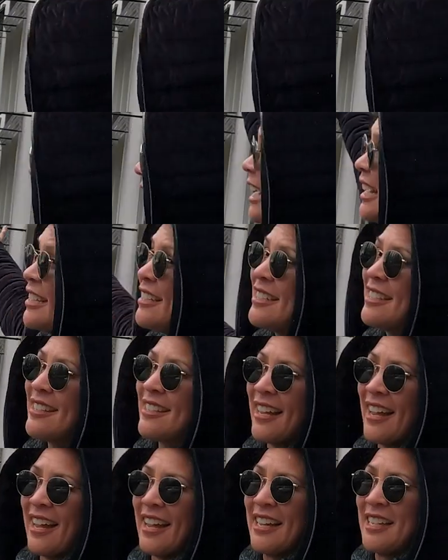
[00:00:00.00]
grand
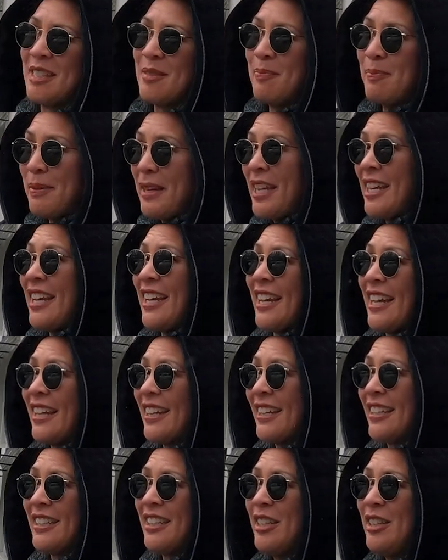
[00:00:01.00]
size,
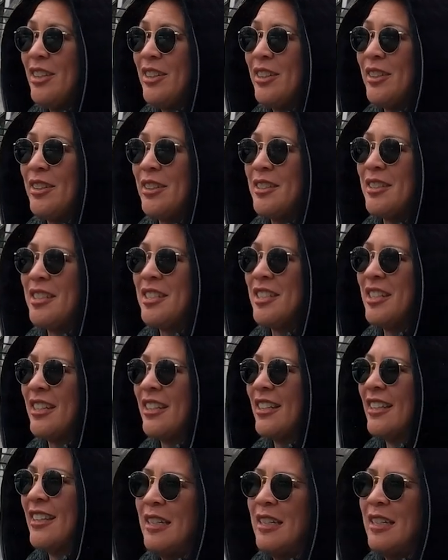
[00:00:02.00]
big and huge?